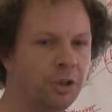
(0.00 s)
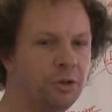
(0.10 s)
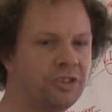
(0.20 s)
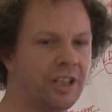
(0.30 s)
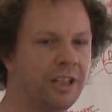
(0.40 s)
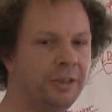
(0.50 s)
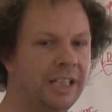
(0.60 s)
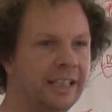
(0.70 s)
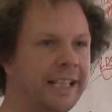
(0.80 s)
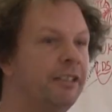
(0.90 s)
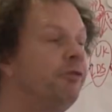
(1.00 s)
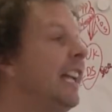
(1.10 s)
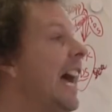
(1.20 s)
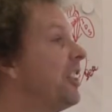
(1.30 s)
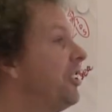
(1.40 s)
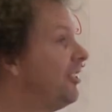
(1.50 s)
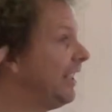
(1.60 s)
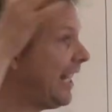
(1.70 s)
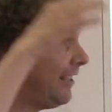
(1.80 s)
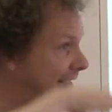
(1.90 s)
also there are reactions
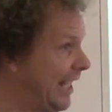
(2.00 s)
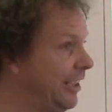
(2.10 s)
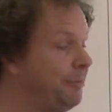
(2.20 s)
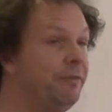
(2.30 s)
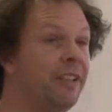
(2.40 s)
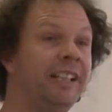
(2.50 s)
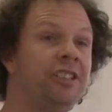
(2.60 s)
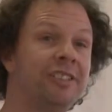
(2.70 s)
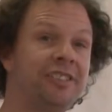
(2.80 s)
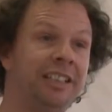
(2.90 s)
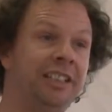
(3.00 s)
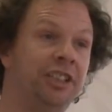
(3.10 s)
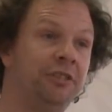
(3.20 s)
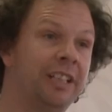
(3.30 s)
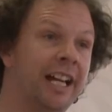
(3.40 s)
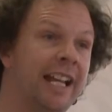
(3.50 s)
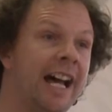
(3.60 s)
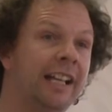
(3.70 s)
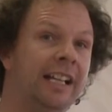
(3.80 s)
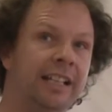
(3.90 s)
against that. It's been very interesting in the UK.
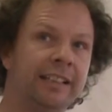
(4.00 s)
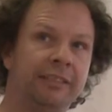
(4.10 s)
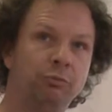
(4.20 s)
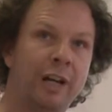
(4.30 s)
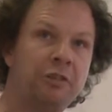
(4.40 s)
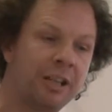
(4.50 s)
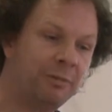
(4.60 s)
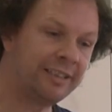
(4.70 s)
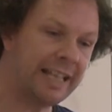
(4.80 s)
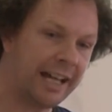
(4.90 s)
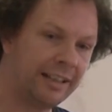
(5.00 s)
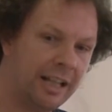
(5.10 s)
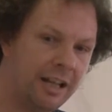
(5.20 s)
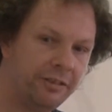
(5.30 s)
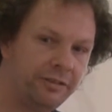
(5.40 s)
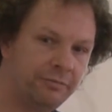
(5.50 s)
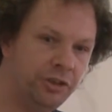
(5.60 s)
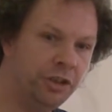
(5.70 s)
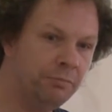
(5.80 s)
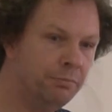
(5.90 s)
That, welcome as that
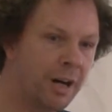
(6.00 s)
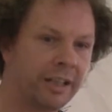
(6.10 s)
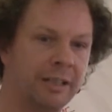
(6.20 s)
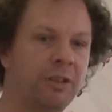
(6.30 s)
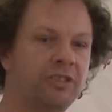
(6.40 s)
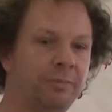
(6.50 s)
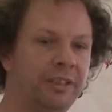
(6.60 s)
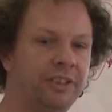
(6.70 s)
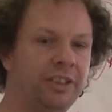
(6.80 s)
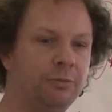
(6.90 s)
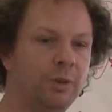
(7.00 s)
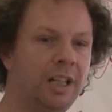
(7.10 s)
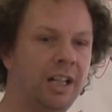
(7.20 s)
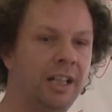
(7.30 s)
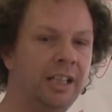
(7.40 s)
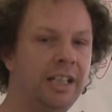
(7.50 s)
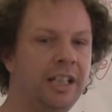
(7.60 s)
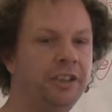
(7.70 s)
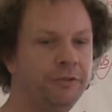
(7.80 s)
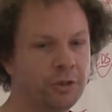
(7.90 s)
new market possibilities were,
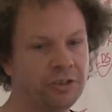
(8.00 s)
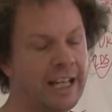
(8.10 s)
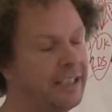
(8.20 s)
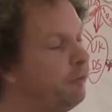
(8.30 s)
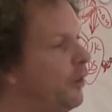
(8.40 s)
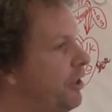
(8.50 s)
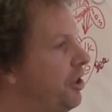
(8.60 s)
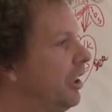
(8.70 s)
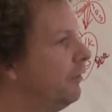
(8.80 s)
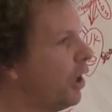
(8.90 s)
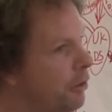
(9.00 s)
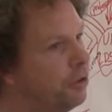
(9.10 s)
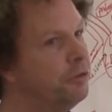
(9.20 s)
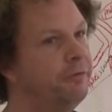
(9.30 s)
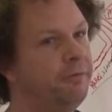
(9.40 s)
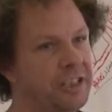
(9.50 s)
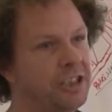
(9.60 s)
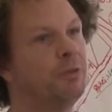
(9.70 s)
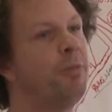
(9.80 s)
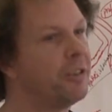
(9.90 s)
you've also had a flourishing of local
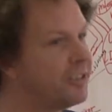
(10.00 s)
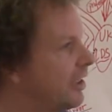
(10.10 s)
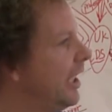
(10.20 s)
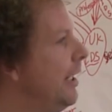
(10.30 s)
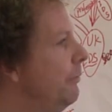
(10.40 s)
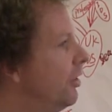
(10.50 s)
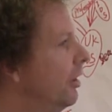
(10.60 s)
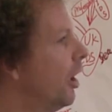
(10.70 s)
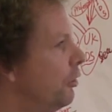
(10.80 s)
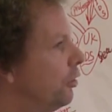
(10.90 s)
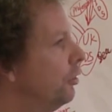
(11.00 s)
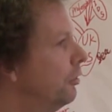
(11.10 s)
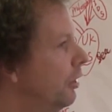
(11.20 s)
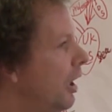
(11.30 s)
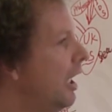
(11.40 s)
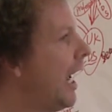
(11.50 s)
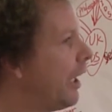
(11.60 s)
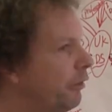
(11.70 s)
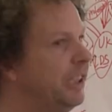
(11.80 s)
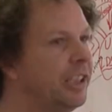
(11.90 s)
vegetable box schemes and local
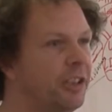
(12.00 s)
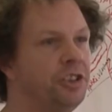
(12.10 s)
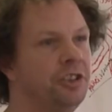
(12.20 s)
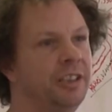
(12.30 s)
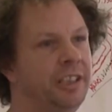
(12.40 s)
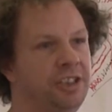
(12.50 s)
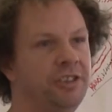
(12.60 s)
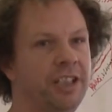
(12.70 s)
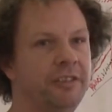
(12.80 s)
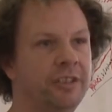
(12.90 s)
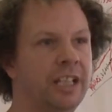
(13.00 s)
agroecological initiatives,